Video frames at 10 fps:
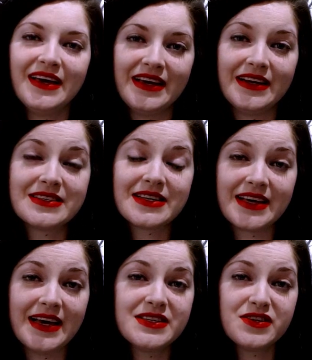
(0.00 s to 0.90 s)
It is the
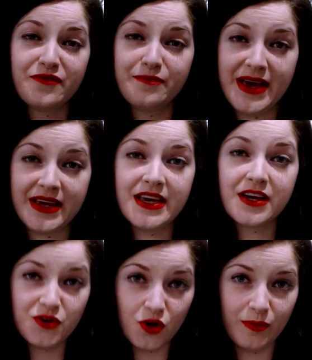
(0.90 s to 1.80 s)
case of Peggy
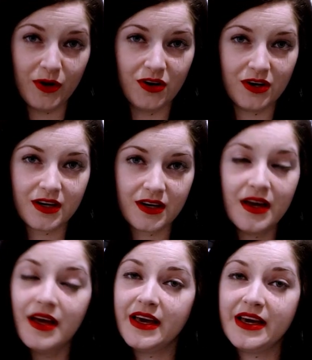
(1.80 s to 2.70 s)
Knobloch,
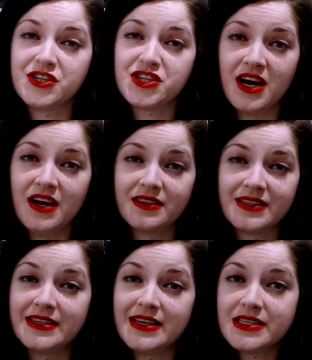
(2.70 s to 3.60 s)
a child
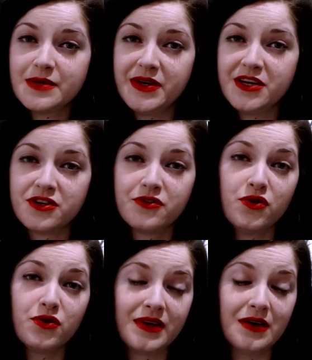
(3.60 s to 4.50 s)
that disappeared in
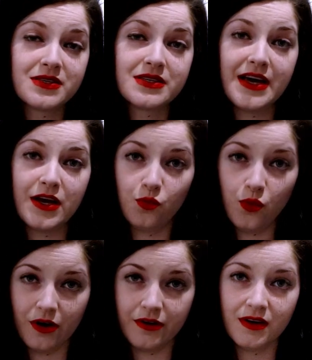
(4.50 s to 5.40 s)

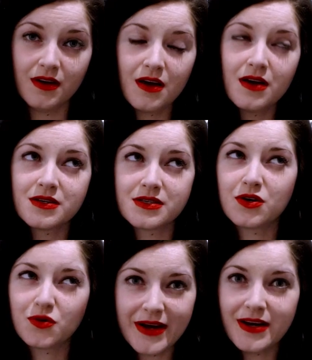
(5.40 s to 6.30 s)
2001, so
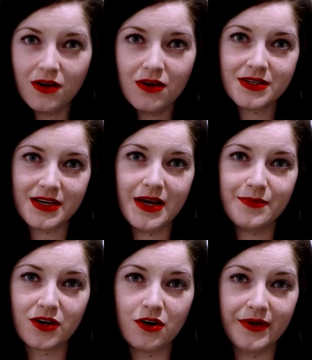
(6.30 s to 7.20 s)
quite a long time
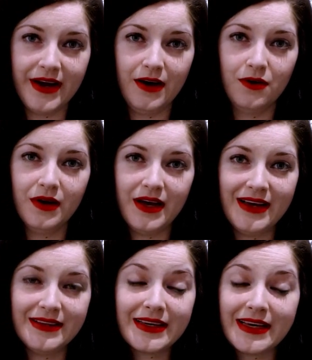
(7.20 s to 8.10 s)
ago now,
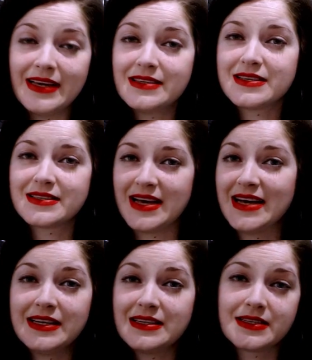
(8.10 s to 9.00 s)
and the case is
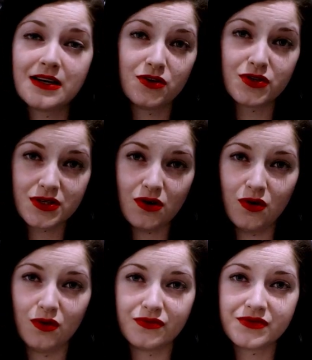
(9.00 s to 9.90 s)
sadly still
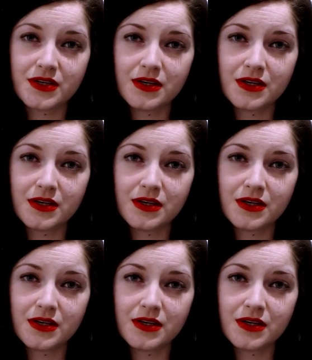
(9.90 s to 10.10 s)
unsolved.